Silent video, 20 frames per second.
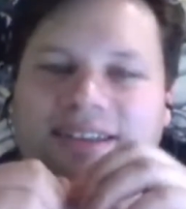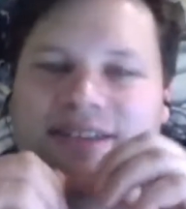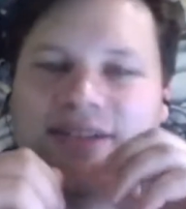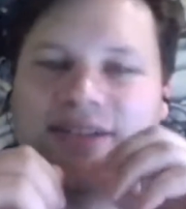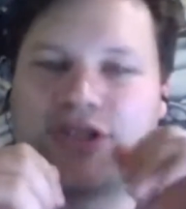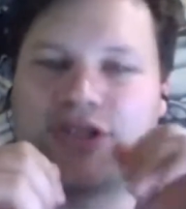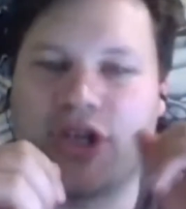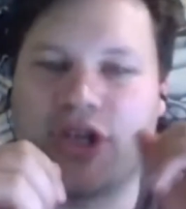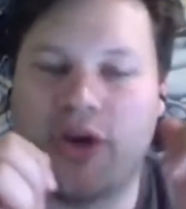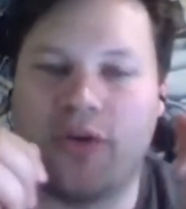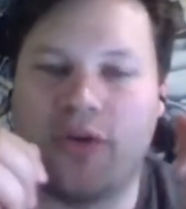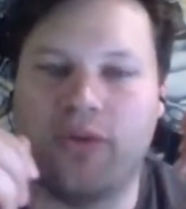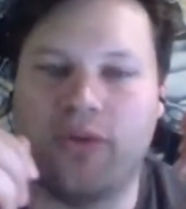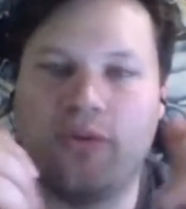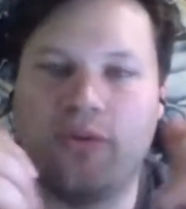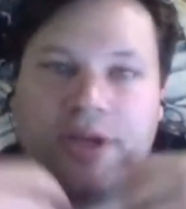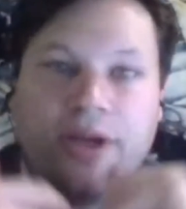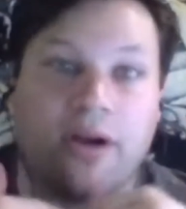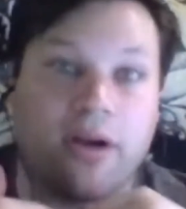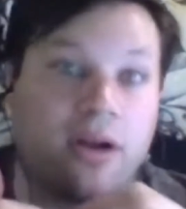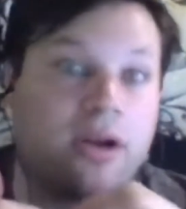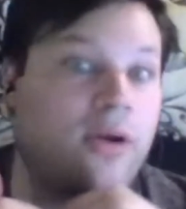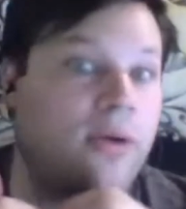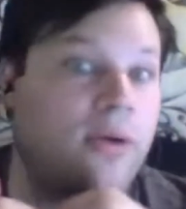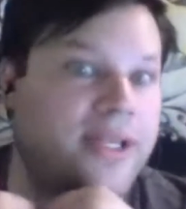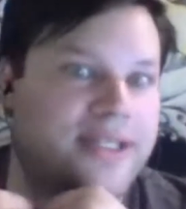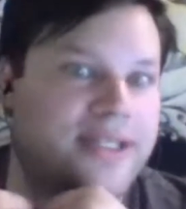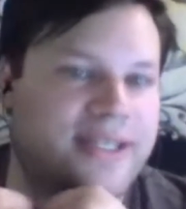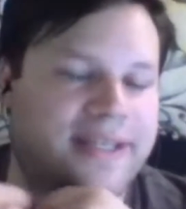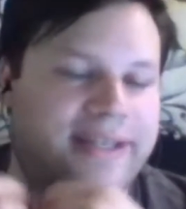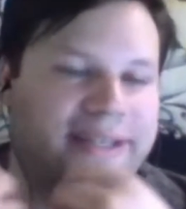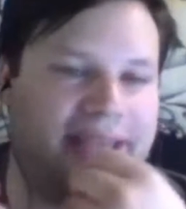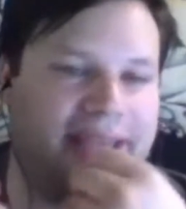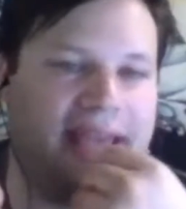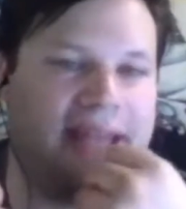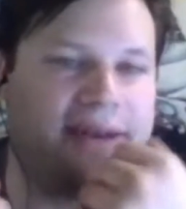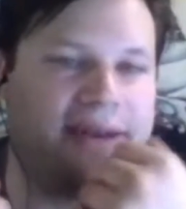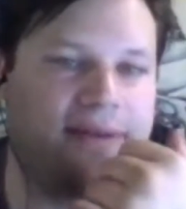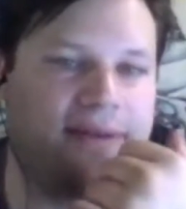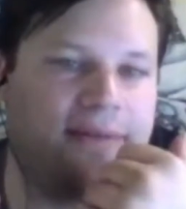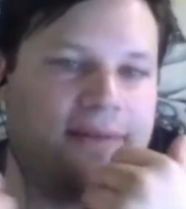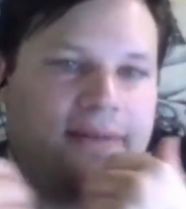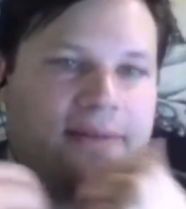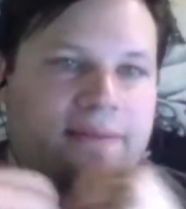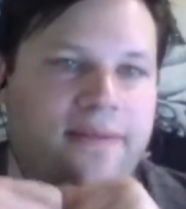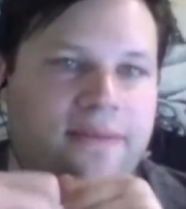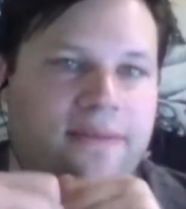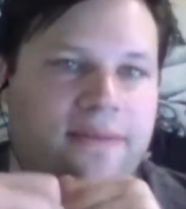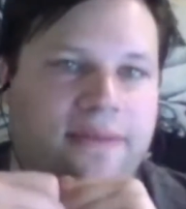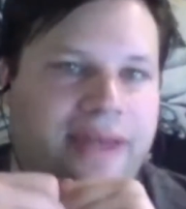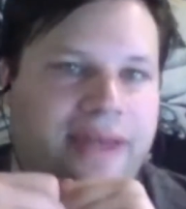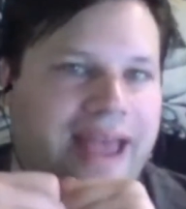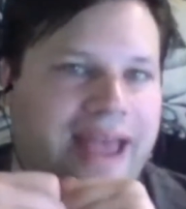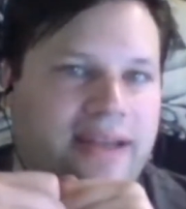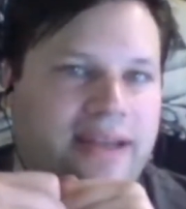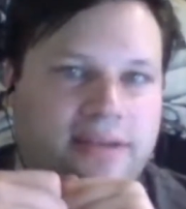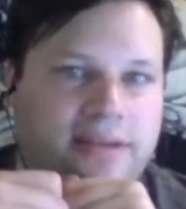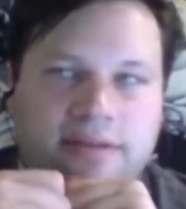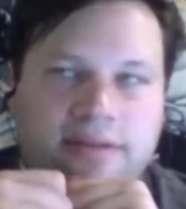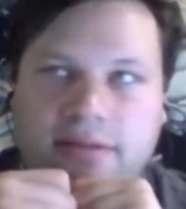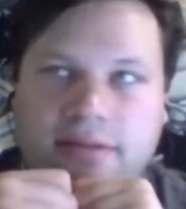So we are going to get that.